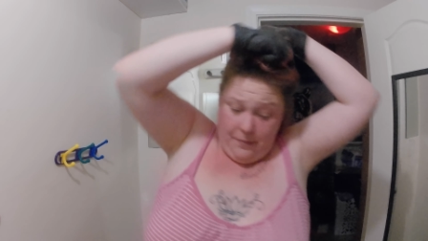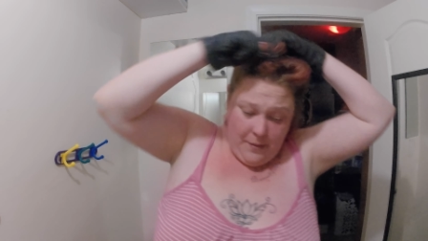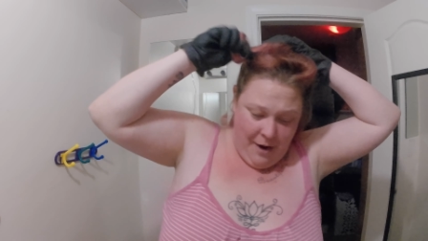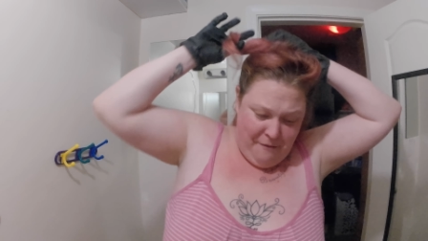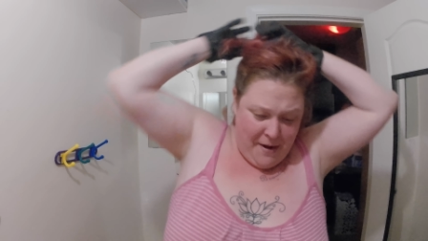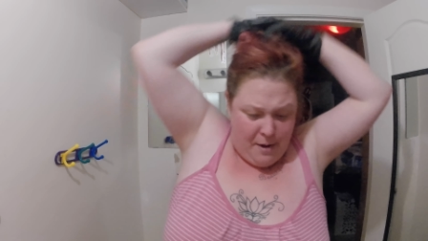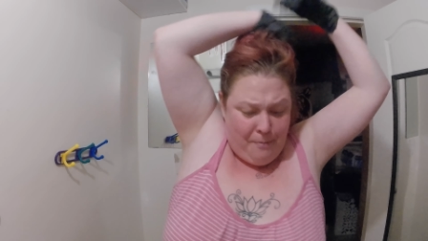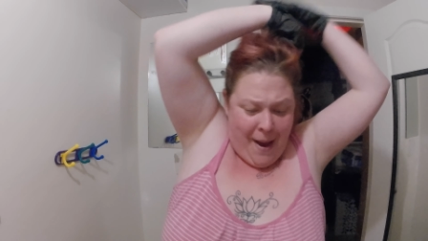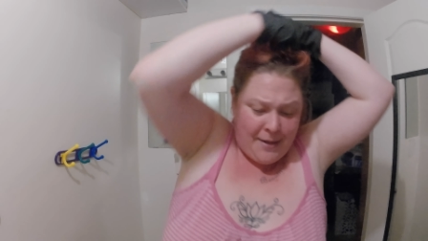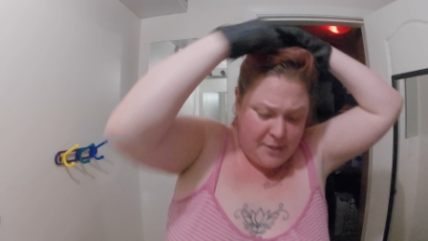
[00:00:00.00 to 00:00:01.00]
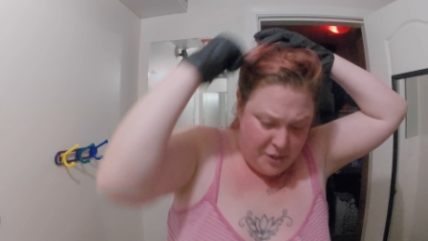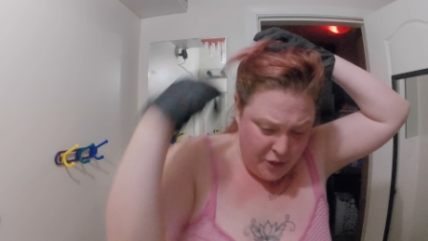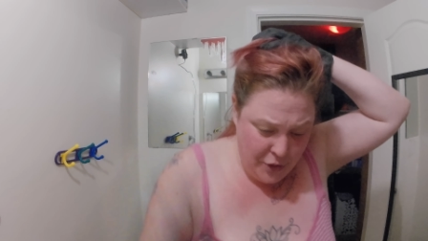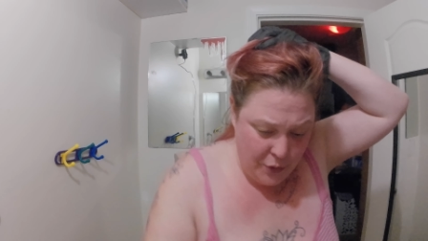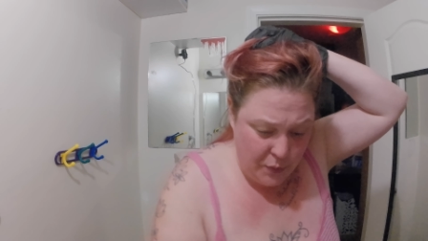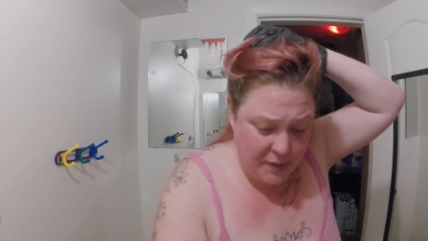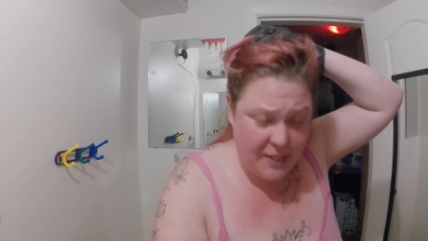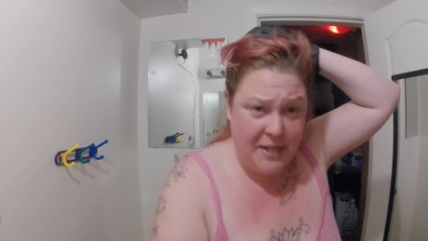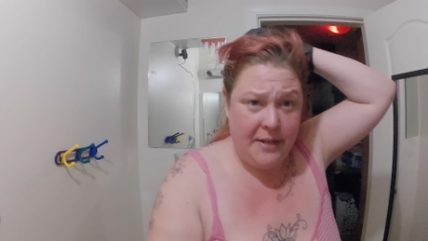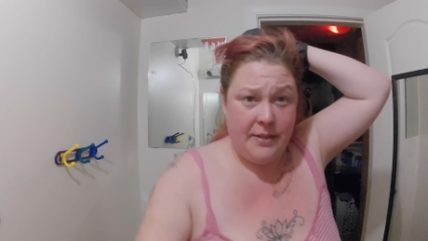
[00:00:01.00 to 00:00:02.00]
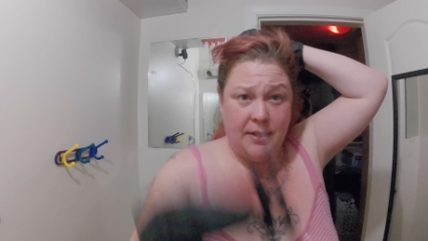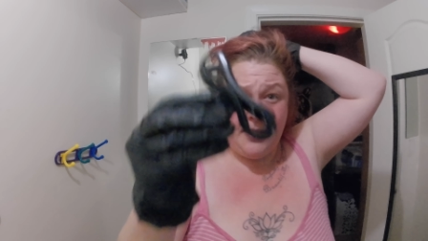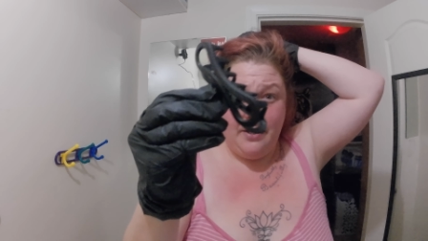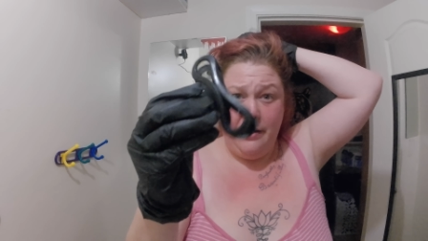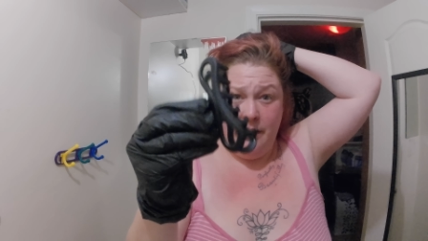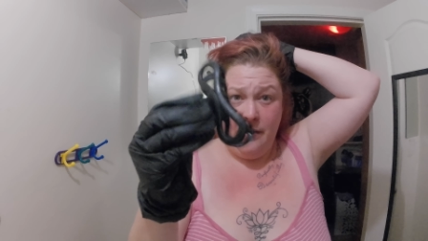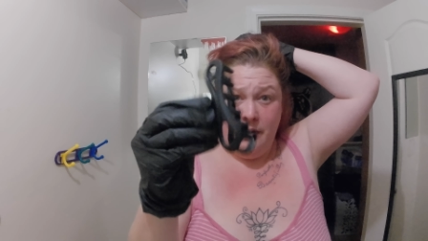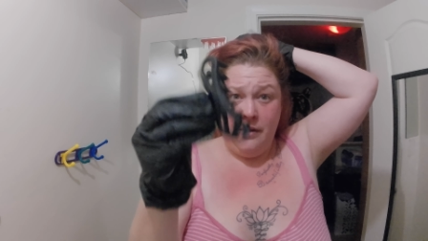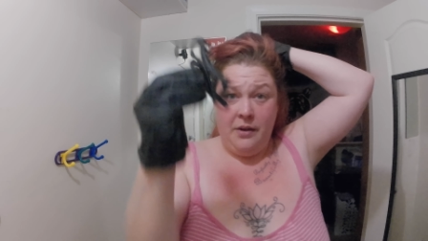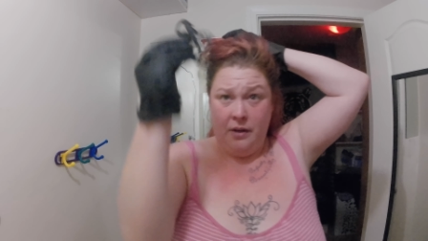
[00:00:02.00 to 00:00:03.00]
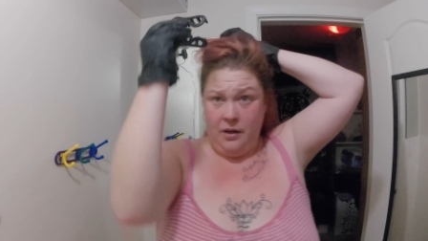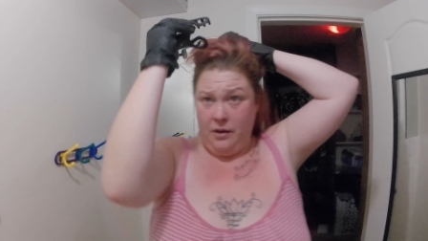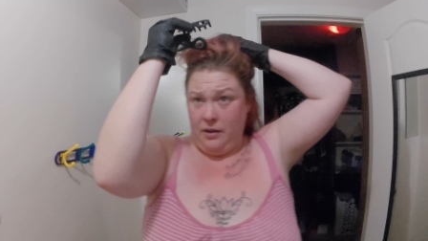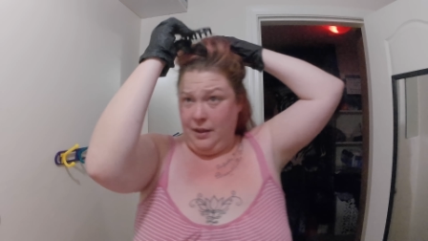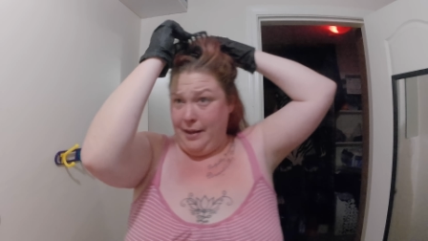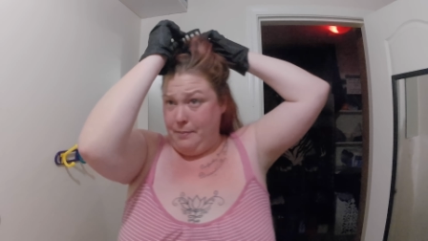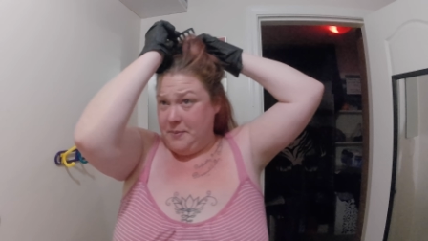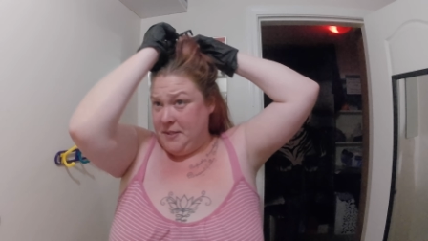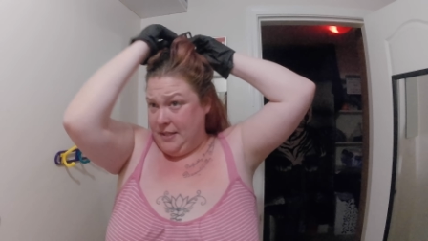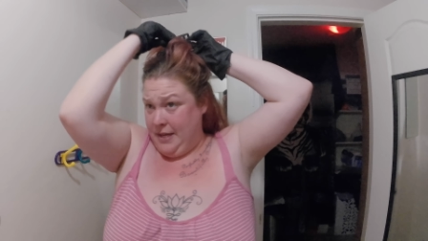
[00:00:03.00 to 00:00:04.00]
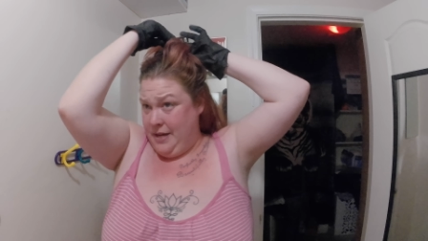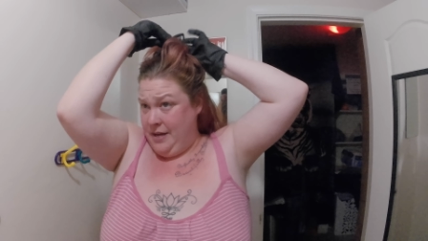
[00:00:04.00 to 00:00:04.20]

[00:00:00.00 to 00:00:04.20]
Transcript: I find it best to use these clips.